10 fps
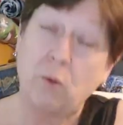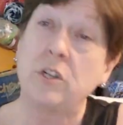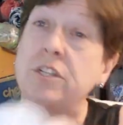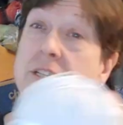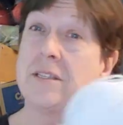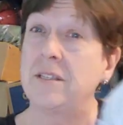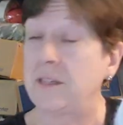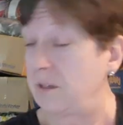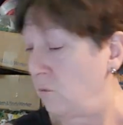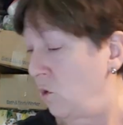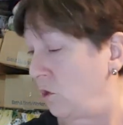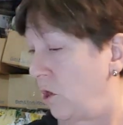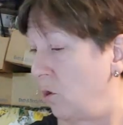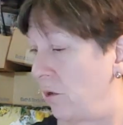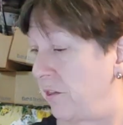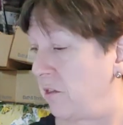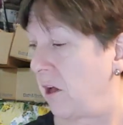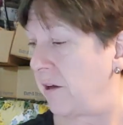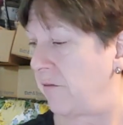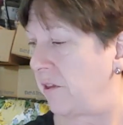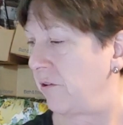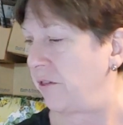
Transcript: which is will go with a lot of other